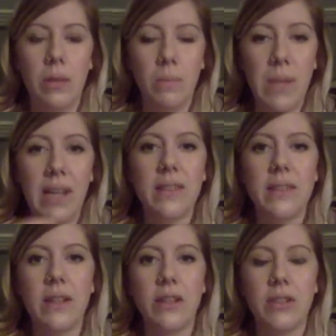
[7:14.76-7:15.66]
because
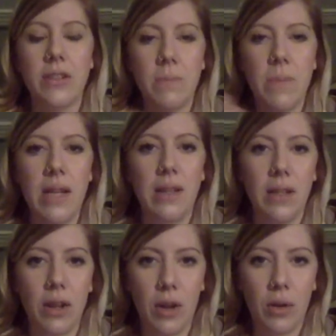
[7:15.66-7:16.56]
they're submitting
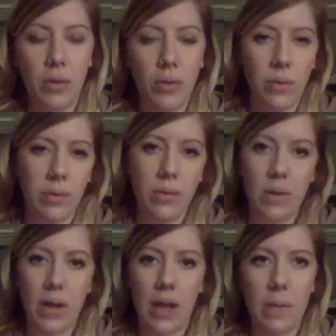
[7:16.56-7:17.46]
their own
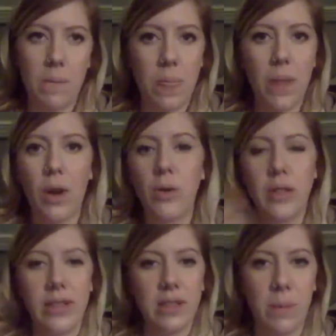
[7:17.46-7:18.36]

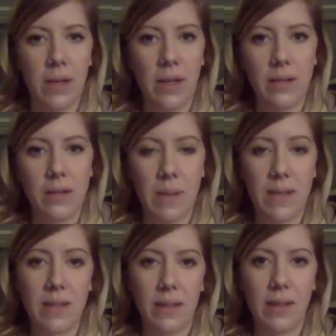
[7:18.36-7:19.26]
experience,
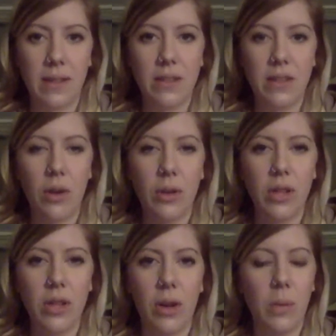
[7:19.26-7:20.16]
basically. So,
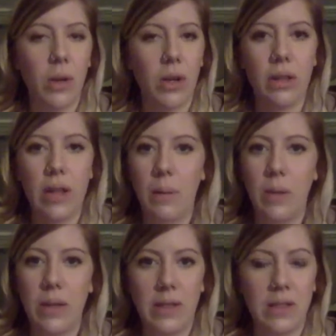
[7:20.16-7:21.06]
I work a lot
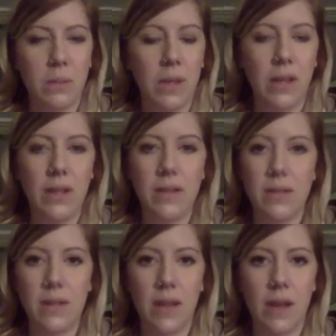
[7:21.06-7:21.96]
with
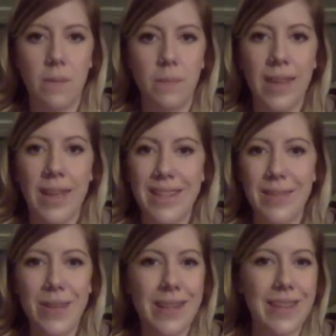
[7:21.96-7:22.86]
experience. It's
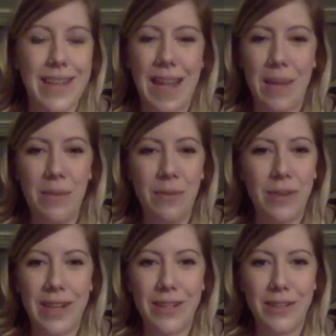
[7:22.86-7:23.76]
even in the name of
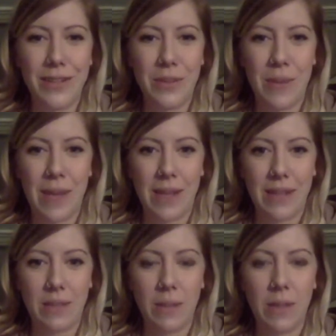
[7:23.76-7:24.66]
what I do, somatic
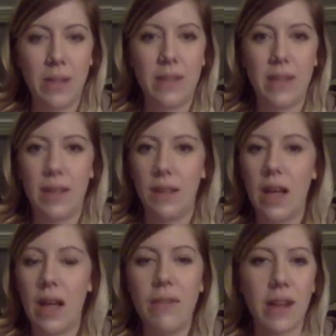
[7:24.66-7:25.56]
experiencing. A
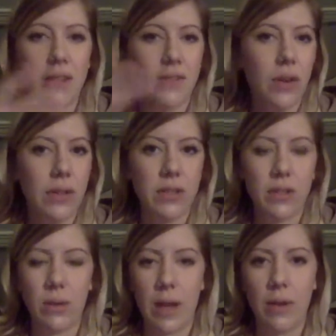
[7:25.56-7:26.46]
lot of that is focused
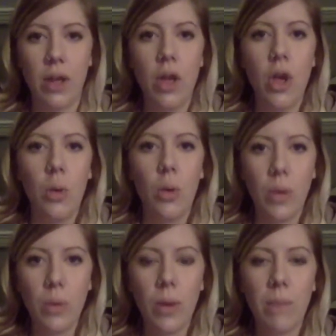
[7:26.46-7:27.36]
around,
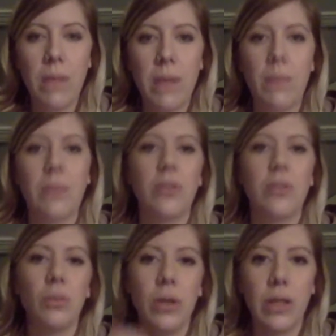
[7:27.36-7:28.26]
we want people
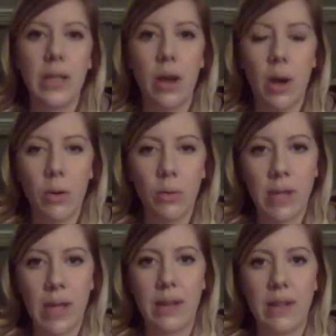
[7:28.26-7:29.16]
to really own
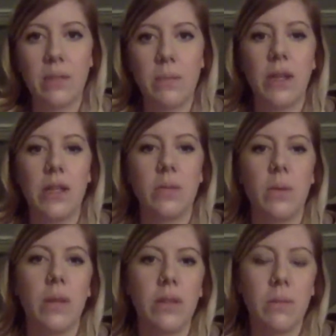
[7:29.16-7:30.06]
that experience. We
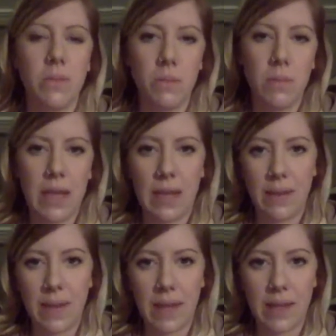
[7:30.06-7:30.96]
want them to be
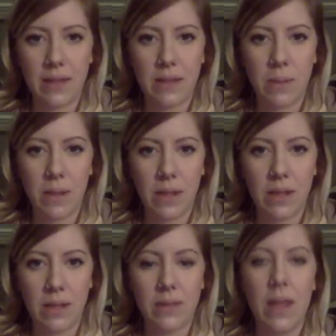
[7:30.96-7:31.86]
in that
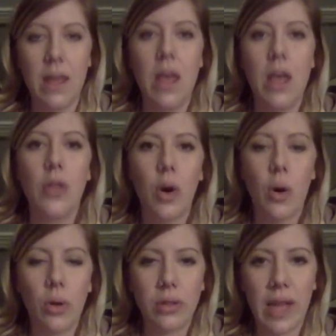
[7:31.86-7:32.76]
experience the
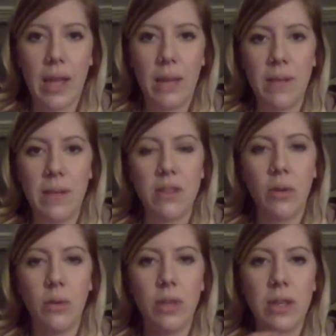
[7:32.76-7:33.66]
whole time. And
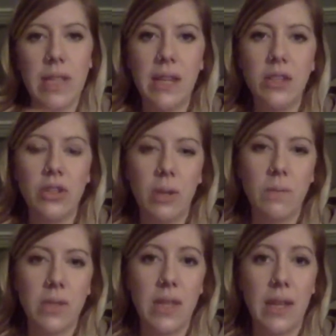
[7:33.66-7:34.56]
so the danger I'm
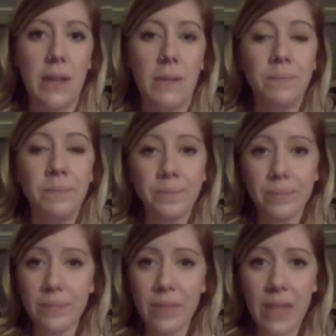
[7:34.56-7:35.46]
seeing,
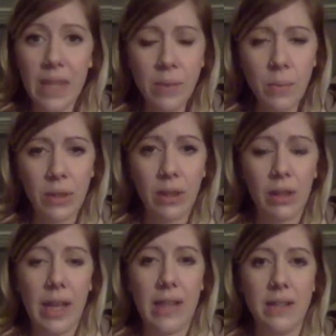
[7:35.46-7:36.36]
even with
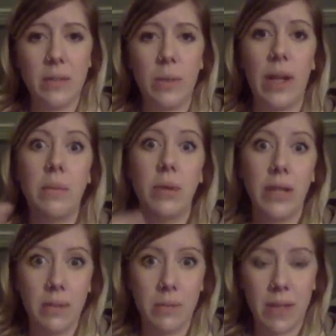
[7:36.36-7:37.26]
clients, when I
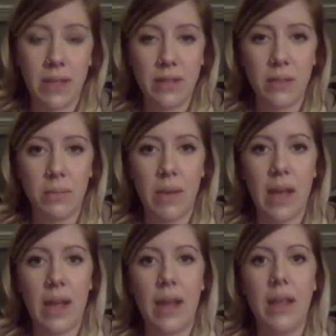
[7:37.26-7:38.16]
bring them into
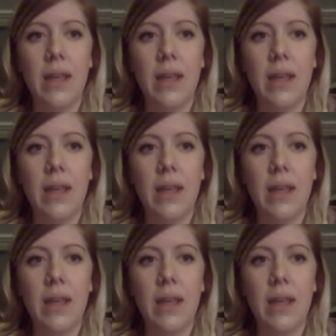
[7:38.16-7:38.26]
my